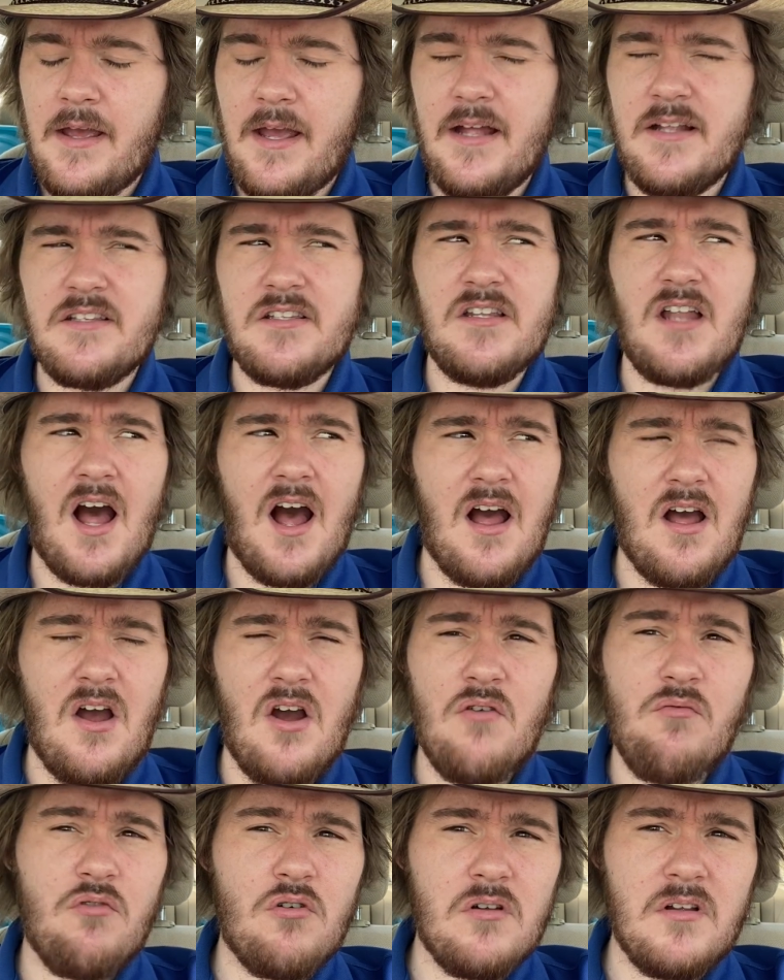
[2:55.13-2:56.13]
It's not
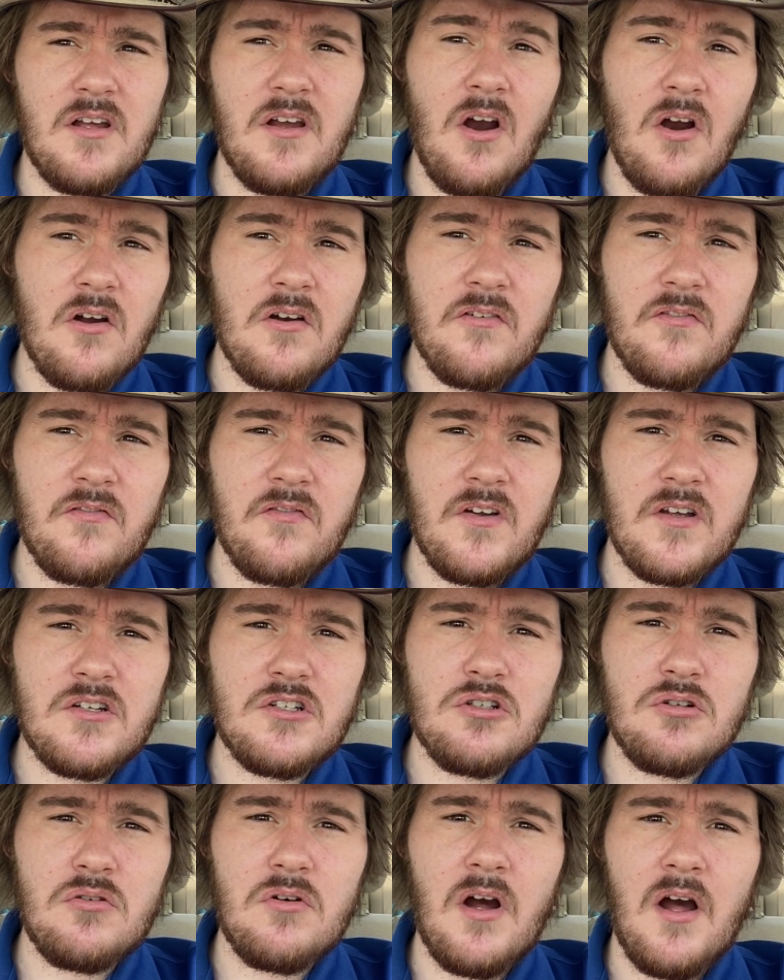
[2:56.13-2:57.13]
overly
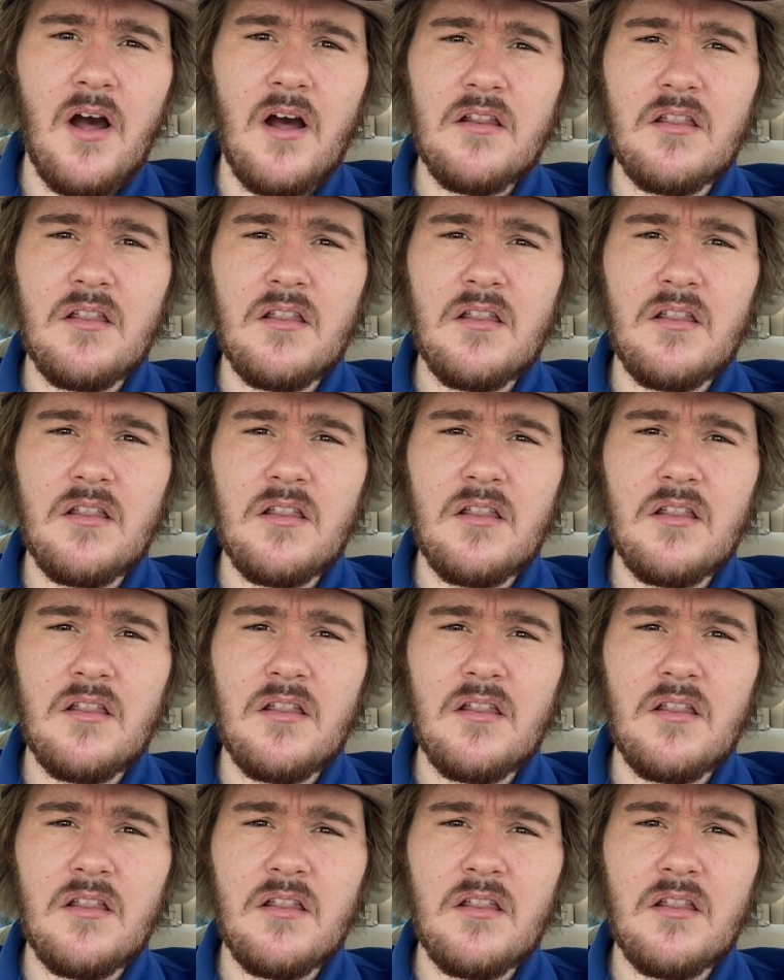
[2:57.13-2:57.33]
artificial.